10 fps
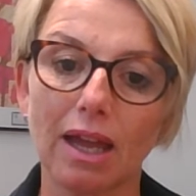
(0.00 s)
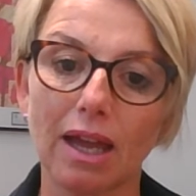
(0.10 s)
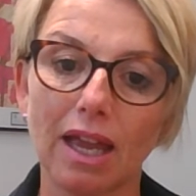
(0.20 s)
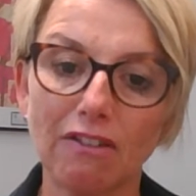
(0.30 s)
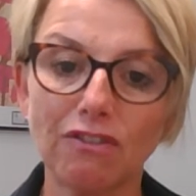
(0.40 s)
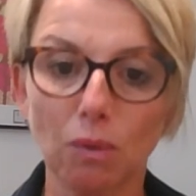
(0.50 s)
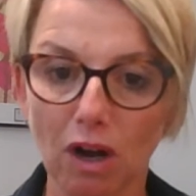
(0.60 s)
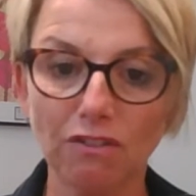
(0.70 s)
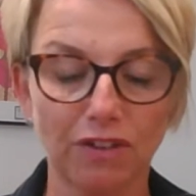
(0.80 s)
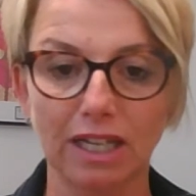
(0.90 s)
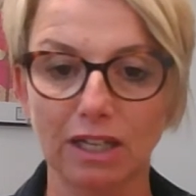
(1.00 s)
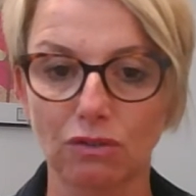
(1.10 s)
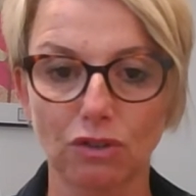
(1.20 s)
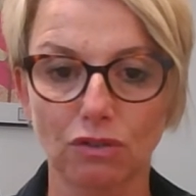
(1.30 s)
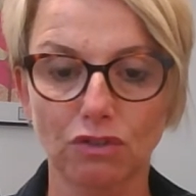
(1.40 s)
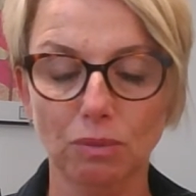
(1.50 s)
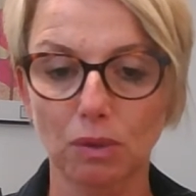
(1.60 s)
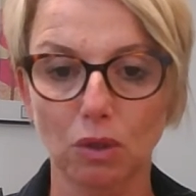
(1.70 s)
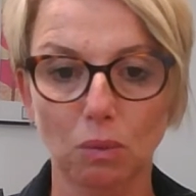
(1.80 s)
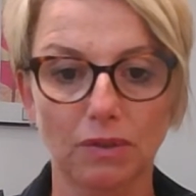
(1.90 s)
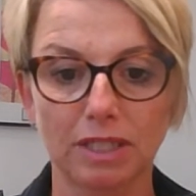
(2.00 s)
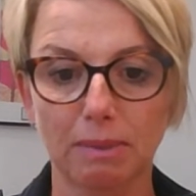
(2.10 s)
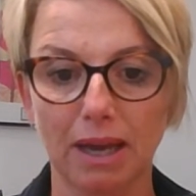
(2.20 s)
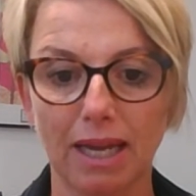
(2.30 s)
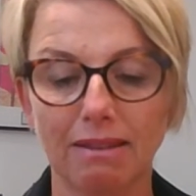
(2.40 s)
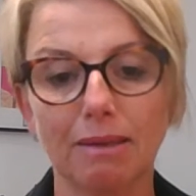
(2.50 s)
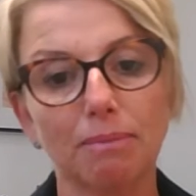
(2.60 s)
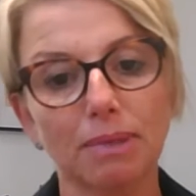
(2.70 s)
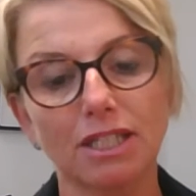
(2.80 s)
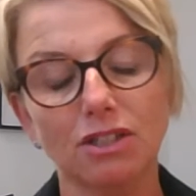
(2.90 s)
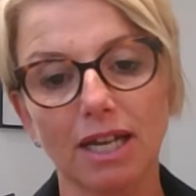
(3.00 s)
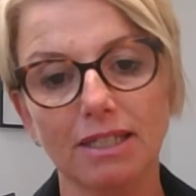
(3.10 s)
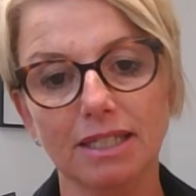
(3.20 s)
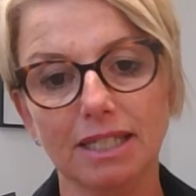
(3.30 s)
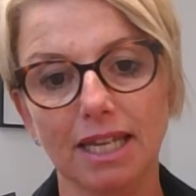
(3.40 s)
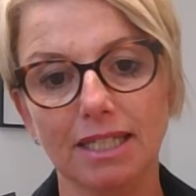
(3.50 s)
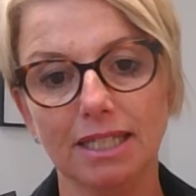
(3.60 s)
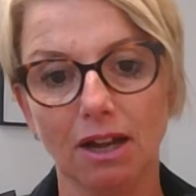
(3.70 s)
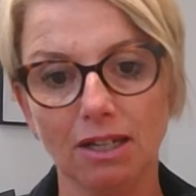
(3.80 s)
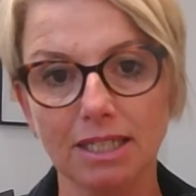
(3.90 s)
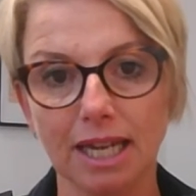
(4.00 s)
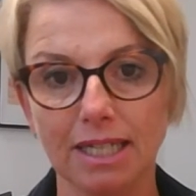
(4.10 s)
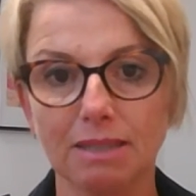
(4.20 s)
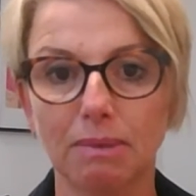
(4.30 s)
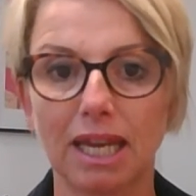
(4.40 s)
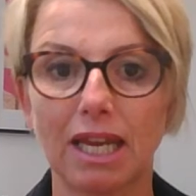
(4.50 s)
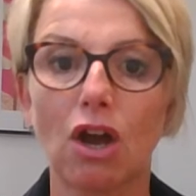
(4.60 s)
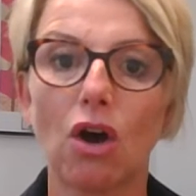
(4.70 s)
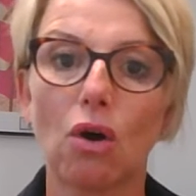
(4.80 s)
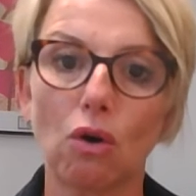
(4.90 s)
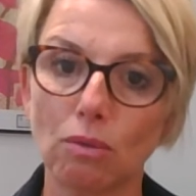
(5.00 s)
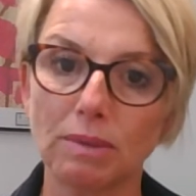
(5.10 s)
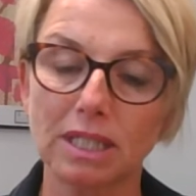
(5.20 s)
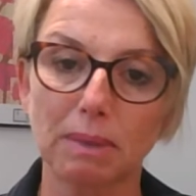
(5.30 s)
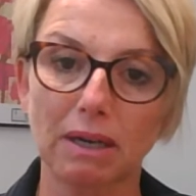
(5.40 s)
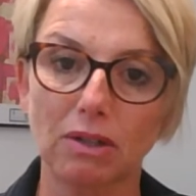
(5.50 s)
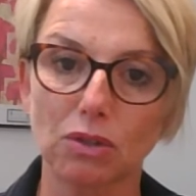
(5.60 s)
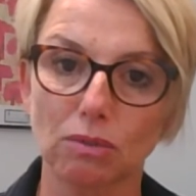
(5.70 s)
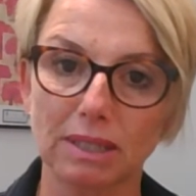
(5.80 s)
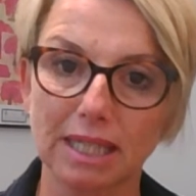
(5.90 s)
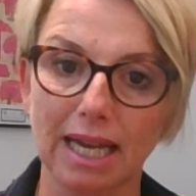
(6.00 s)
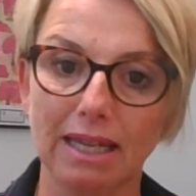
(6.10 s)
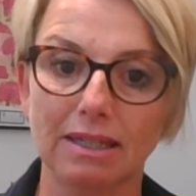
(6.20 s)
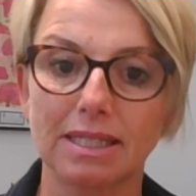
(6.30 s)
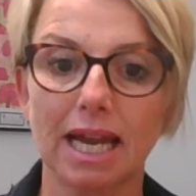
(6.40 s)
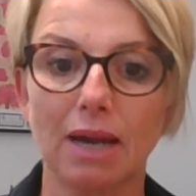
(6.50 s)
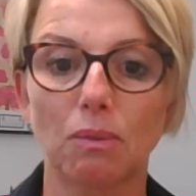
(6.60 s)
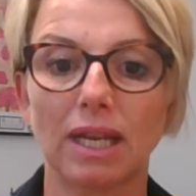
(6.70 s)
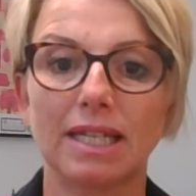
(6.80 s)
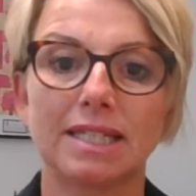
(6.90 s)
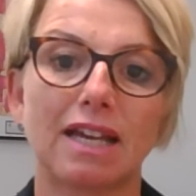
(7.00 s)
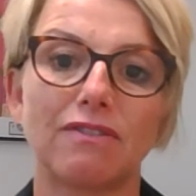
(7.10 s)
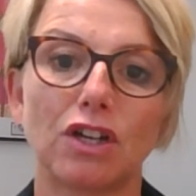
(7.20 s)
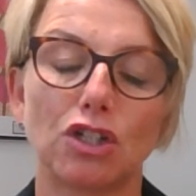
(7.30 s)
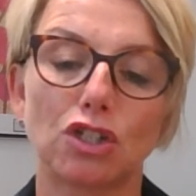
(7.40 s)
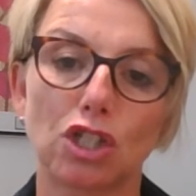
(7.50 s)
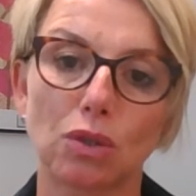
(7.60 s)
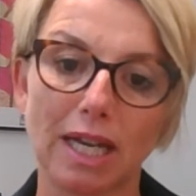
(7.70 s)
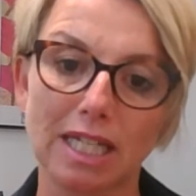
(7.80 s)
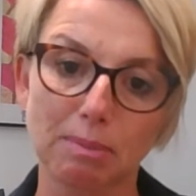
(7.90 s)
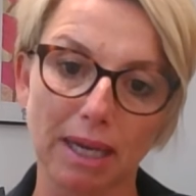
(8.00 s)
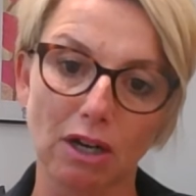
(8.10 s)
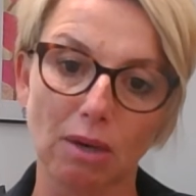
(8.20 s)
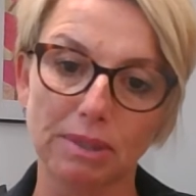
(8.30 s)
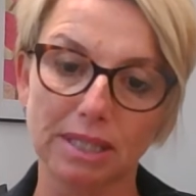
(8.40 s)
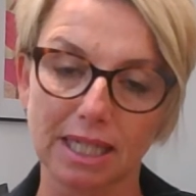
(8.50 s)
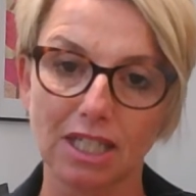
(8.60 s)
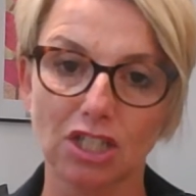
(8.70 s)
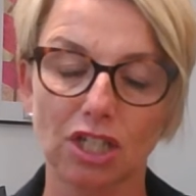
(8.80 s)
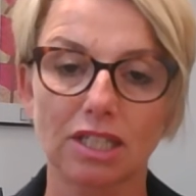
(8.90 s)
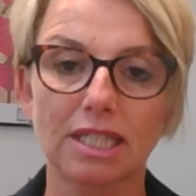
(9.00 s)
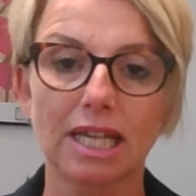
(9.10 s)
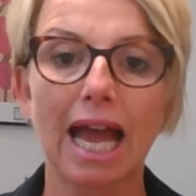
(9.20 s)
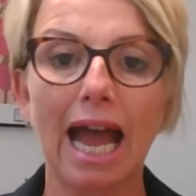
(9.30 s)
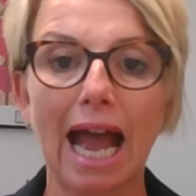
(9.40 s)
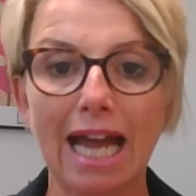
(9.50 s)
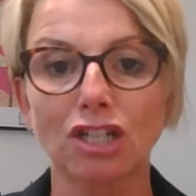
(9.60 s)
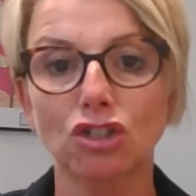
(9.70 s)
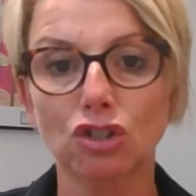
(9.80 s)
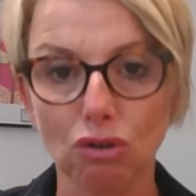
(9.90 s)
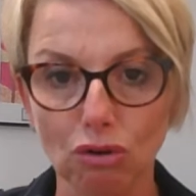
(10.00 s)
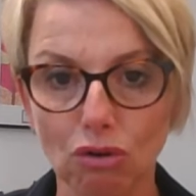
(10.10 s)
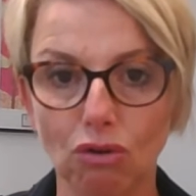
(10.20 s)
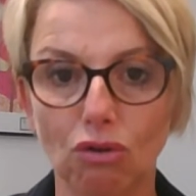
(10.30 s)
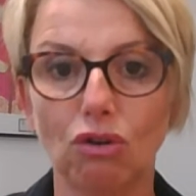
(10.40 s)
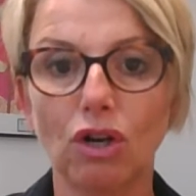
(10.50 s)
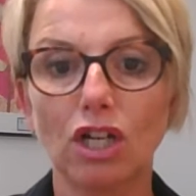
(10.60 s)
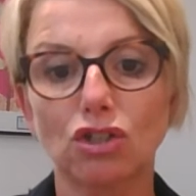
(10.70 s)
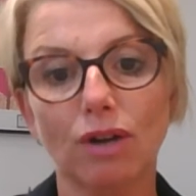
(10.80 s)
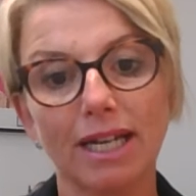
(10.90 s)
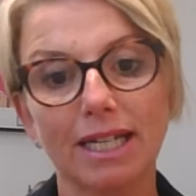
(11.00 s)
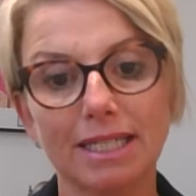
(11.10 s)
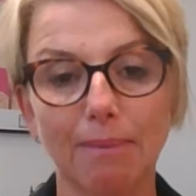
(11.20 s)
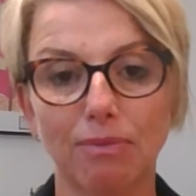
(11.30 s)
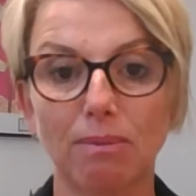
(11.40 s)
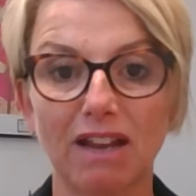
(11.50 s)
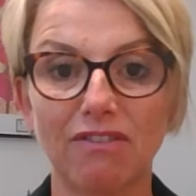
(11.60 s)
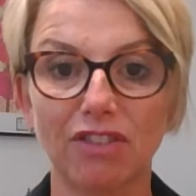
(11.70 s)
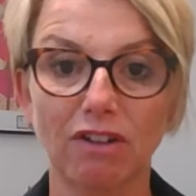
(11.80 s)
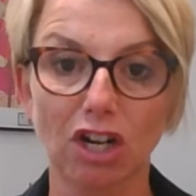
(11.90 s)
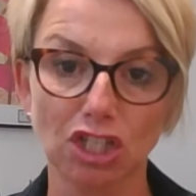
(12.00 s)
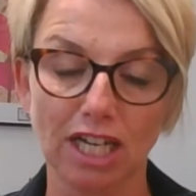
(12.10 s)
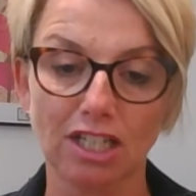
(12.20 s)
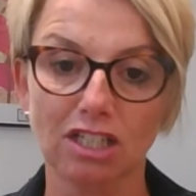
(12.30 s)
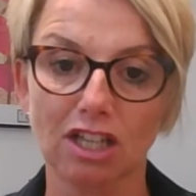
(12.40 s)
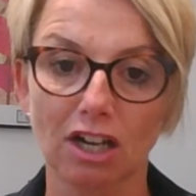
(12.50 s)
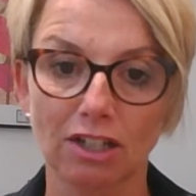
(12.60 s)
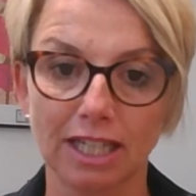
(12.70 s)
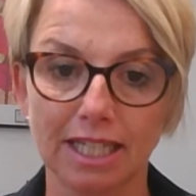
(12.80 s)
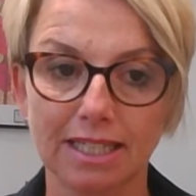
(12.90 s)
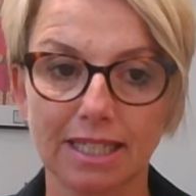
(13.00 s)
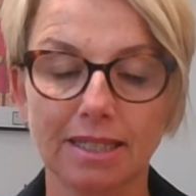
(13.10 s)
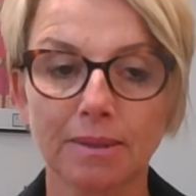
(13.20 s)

If you are feeling uncomfortable or worried about anything, please don't hesitate to contact me or Mrs. Barrett's or Miss Island, and we'll endeavour to explain our procedures and or try and adapt them if there are changes that are needed.